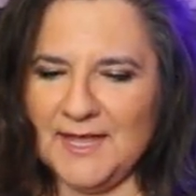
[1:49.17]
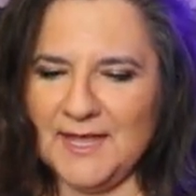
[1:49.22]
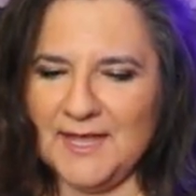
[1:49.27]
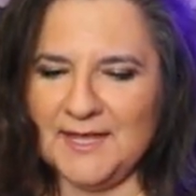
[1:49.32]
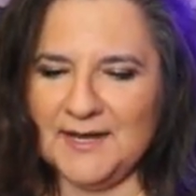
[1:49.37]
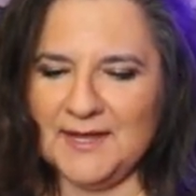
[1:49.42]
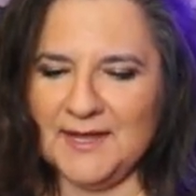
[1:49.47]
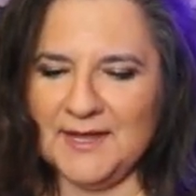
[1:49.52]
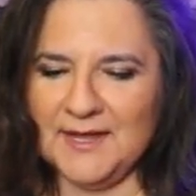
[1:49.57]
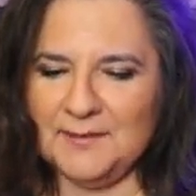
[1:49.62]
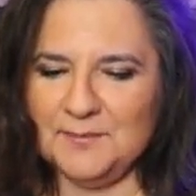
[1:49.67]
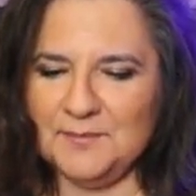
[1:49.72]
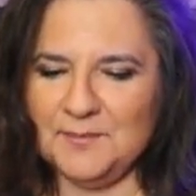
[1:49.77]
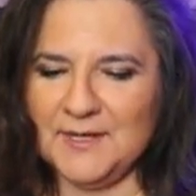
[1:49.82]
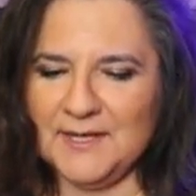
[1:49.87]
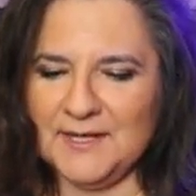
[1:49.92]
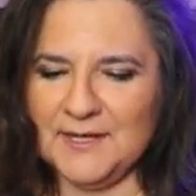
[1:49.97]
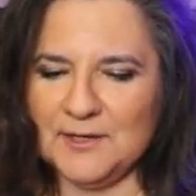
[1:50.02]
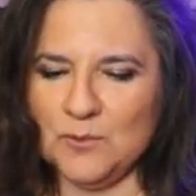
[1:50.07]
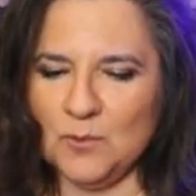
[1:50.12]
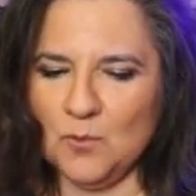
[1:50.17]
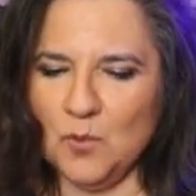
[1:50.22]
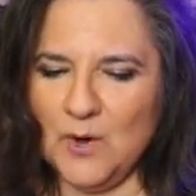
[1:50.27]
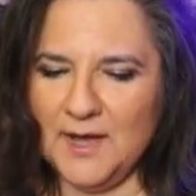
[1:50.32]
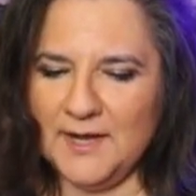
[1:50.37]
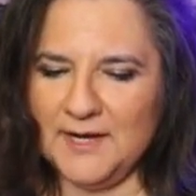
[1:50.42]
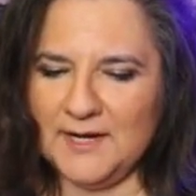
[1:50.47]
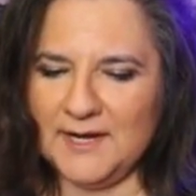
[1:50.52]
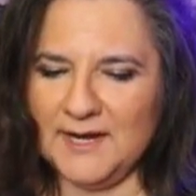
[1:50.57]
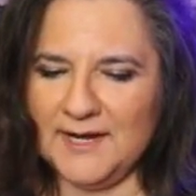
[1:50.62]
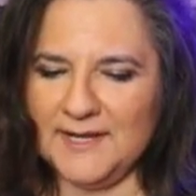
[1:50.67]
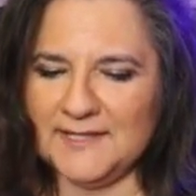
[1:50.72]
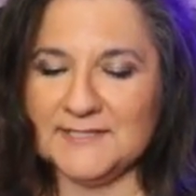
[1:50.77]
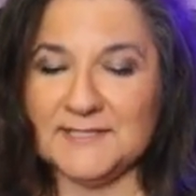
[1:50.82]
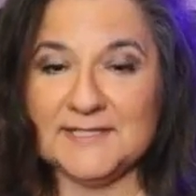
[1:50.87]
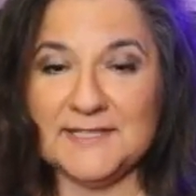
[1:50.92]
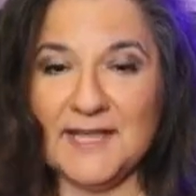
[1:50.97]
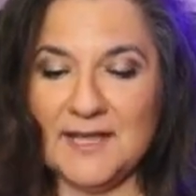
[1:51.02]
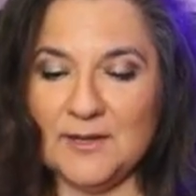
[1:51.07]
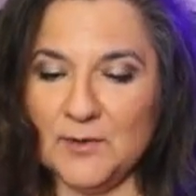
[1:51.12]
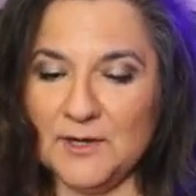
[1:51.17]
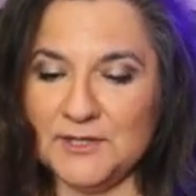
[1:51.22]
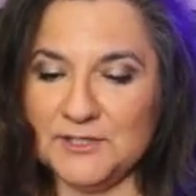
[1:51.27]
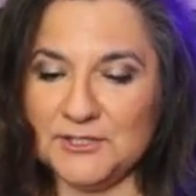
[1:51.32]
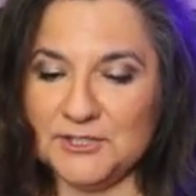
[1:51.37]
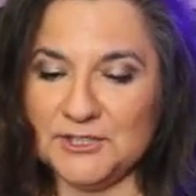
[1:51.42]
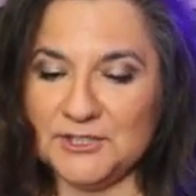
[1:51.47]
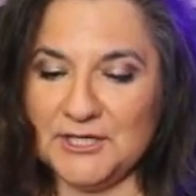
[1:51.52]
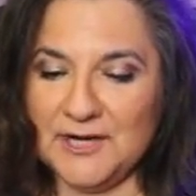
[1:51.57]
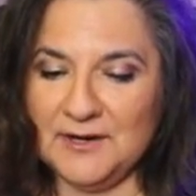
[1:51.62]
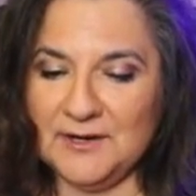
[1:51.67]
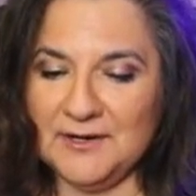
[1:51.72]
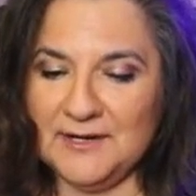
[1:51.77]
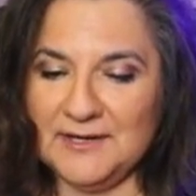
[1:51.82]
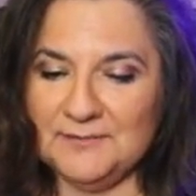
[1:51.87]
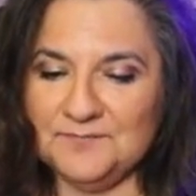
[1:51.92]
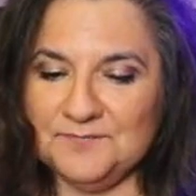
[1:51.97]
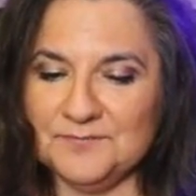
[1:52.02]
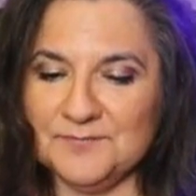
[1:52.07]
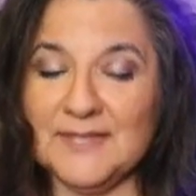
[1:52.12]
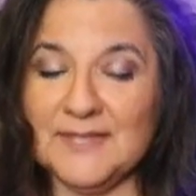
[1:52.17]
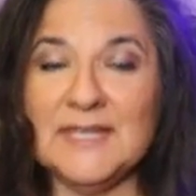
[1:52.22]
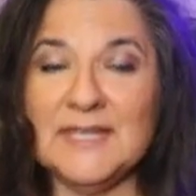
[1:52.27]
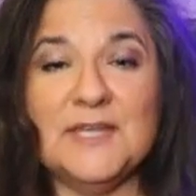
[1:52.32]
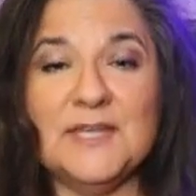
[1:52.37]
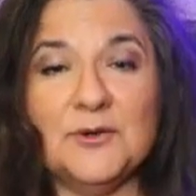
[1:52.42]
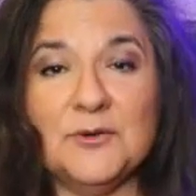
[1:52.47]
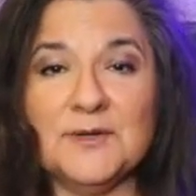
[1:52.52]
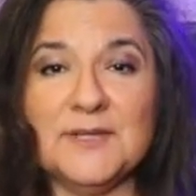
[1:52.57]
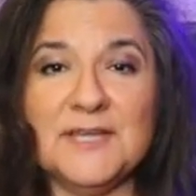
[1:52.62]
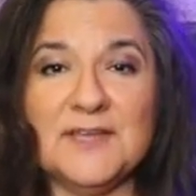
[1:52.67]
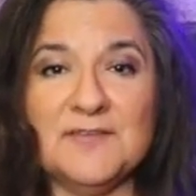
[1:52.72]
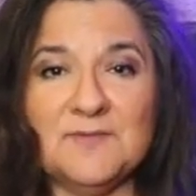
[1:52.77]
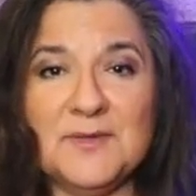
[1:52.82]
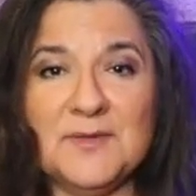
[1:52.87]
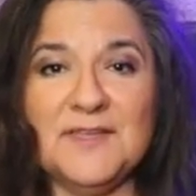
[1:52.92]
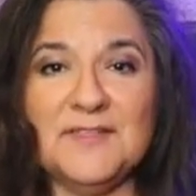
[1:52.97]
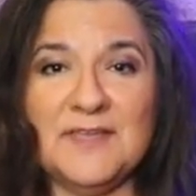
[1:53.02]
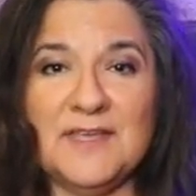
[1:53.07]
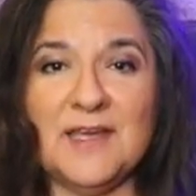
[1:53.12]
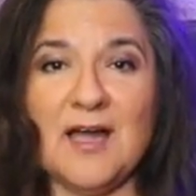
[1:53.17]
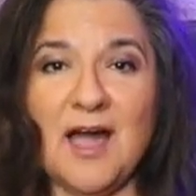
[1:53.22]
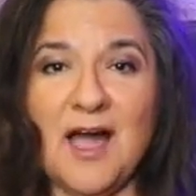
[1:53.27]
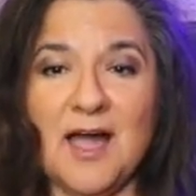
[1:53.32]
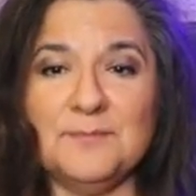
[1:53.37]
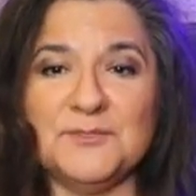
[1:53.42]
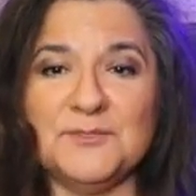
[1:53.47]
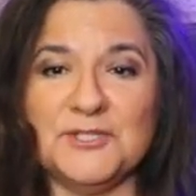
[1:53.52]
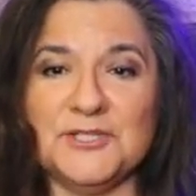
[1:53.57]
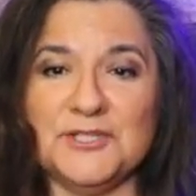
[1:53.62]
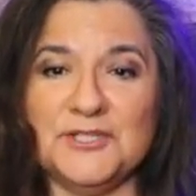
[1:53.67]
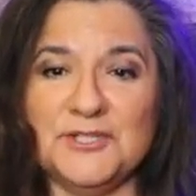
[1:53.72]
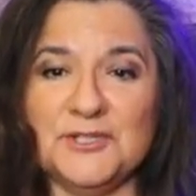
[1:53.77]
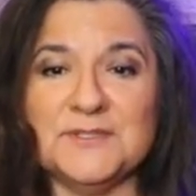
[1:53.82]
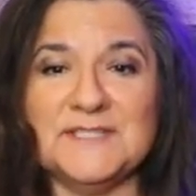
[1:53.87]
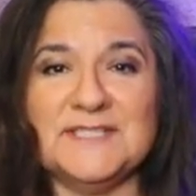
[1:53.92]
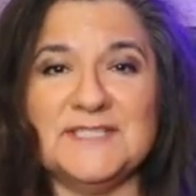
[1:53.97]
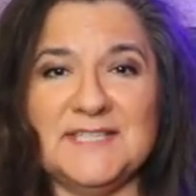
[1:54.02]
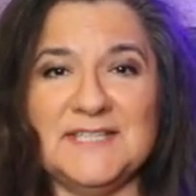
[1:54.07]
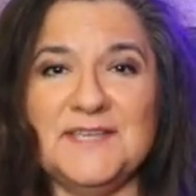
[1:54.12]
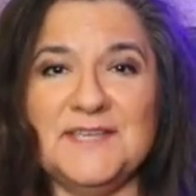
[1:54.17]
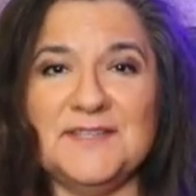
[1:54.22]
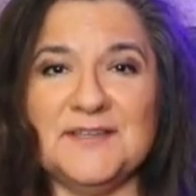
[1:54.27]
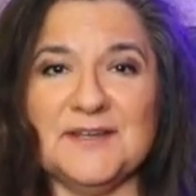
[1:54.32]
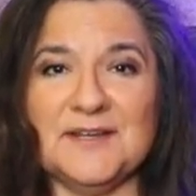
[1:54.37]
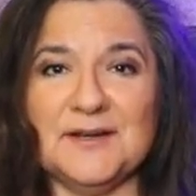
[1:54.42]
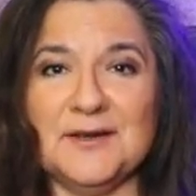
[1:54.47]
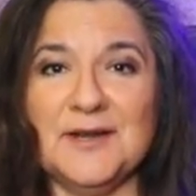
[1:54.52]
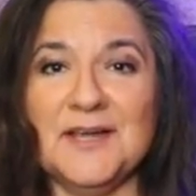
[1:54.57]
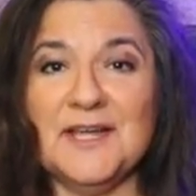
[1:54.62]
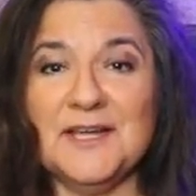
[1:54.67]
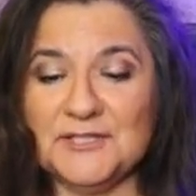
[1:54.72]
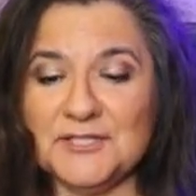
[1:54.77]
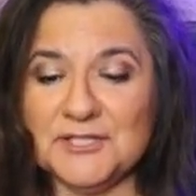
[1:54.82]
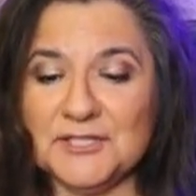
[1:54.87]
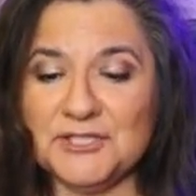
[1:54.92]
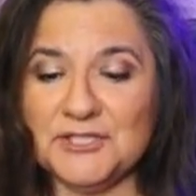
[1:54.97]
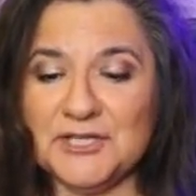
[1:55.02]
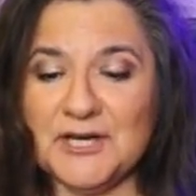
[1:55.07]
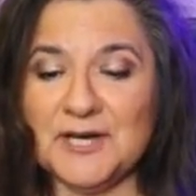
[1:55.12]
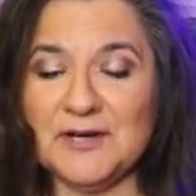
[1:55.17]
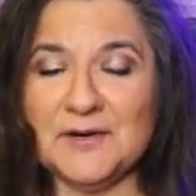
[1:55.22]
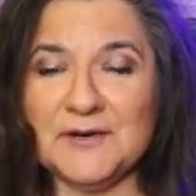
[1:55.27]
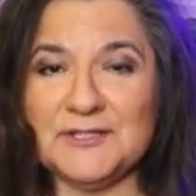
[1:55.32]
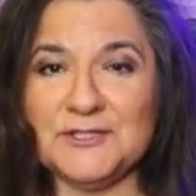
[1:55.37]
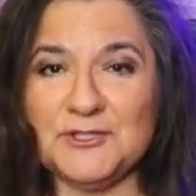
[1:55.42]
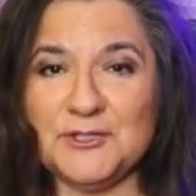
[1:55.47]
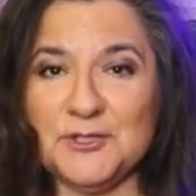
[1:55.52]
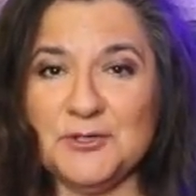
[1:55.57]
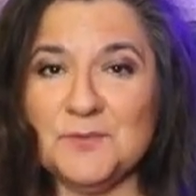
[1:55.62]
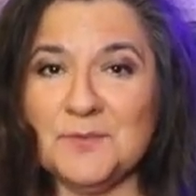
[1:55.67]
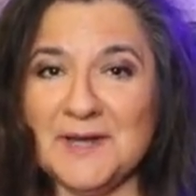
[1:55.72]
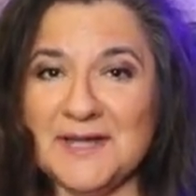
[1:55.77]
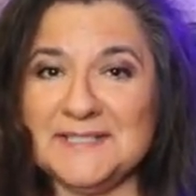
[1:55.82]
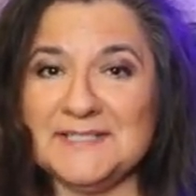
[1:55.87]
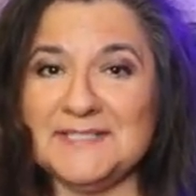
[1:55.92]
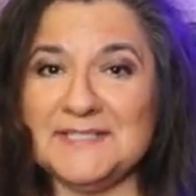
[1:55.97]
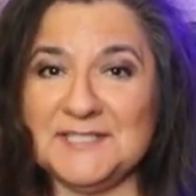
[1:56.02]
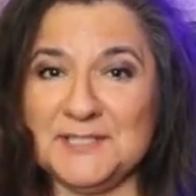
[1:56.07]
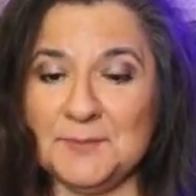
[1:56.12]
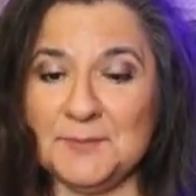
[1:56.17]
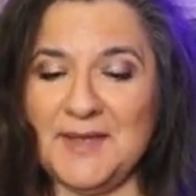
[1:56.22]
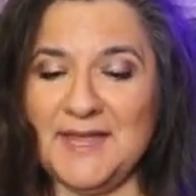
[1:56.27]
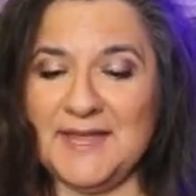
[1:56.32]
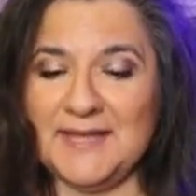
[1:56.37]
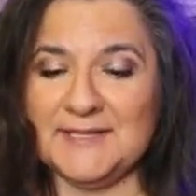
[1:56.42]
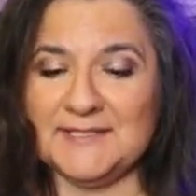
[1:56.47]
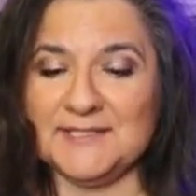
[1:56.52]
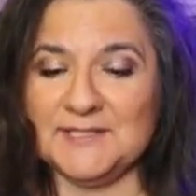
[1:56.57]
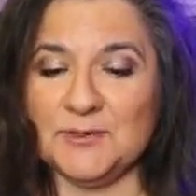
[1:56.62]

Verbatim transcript: and I pick one and I can say I want to share it, it'll give me the option, you'll see there, to share it to my space.